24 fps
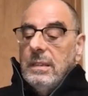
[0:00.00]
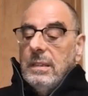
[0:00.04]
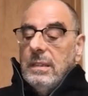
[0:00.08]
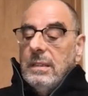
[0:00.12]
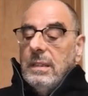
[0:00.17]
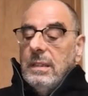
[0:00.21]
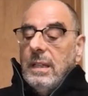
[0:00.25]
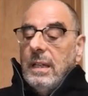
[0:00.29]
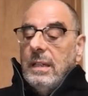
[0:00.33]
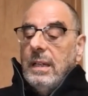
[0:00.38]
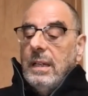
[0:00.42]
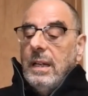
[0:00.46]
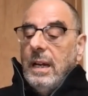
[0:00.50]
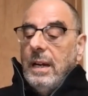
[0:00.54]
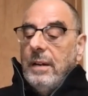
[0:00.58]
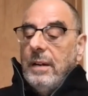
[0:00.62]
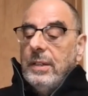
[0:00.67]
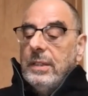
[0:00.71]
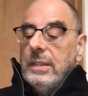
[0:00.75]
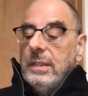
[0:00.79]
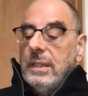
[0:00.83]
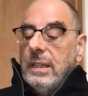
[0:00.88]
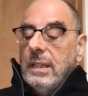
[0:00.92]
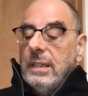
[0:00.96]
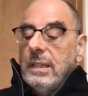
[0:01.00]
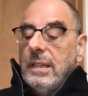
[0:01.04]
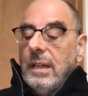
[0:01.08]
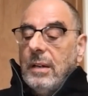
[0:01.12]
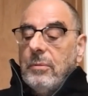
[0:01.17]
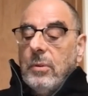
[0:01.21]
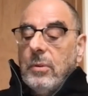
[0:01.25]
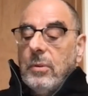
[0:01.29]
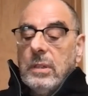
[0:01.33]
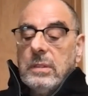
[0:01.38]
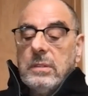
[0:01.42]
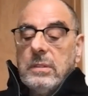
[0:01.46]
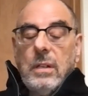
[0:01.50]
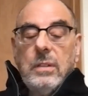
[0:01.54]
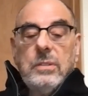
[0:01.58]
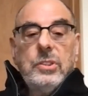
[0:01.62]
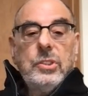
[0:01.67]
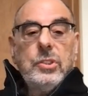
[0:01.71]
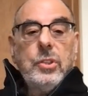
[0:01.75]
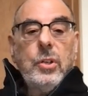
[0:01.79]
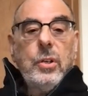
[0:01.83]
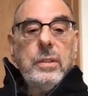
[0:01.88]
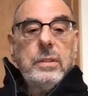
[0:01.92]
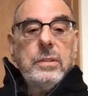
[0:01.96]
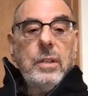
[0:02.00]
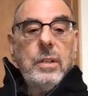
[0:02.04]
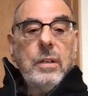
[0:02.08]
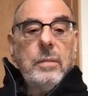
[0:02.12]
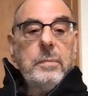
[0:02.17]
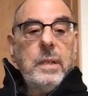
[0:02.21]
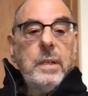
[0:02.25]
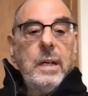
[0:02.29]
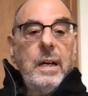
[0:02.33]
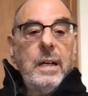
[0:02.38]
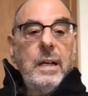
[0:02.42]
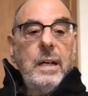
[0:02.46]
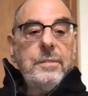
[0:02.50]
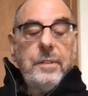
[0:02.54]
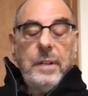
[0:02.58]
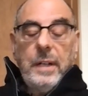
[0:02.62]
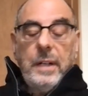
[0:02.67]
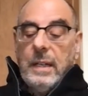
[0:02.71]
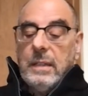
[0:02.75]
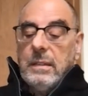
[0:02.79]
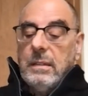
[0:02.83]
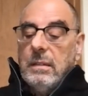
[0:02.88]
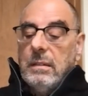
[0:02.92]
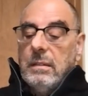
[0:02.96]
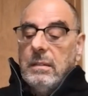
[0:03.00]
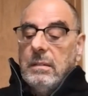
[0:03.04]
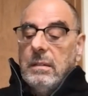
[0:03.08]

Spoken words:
that heretic that works on short-term contract.